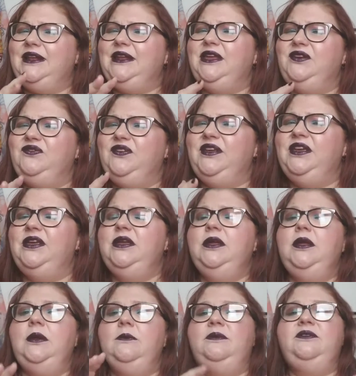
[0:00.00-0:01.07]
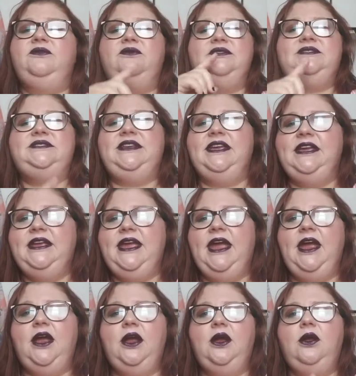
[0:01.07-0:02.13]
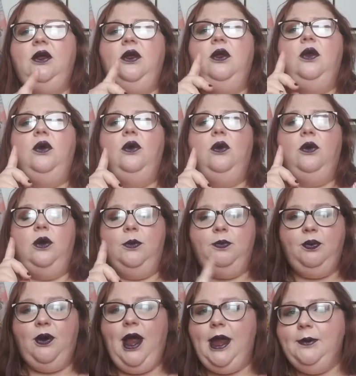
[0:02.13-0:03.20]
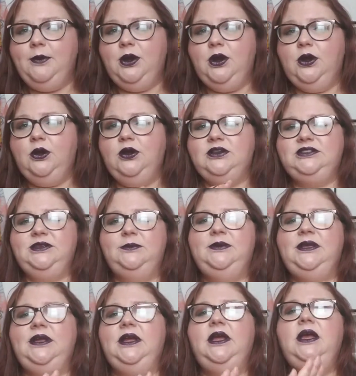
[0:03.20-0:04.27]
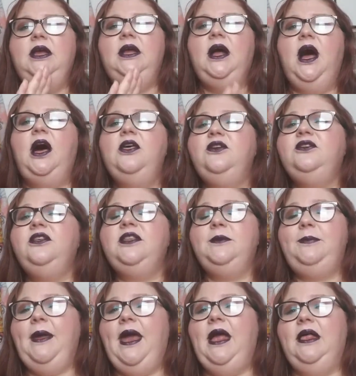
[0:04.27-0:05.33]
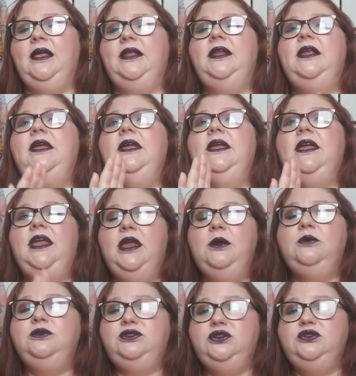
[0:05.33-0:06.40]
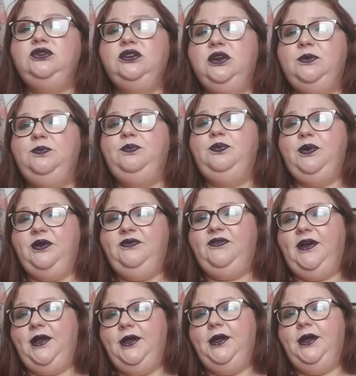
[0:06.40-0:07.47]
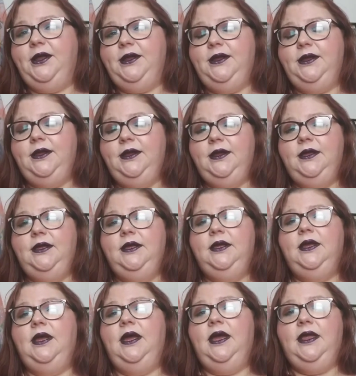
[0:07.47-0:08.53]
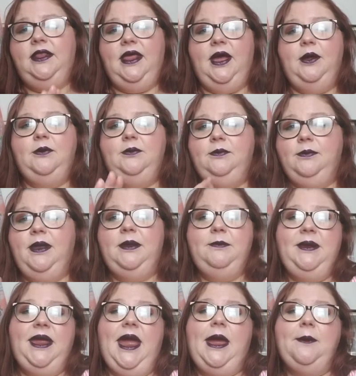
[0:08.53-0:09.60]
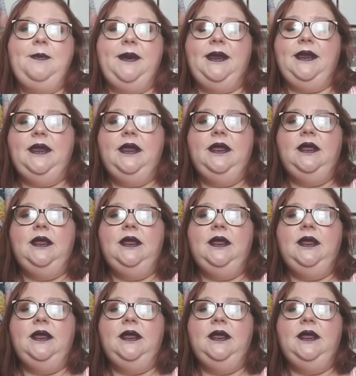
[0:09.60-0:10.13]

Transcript: of iffy, but if it was skincare or a primer or something other than a palette, it was usually pretty fucking good. And that made me happy.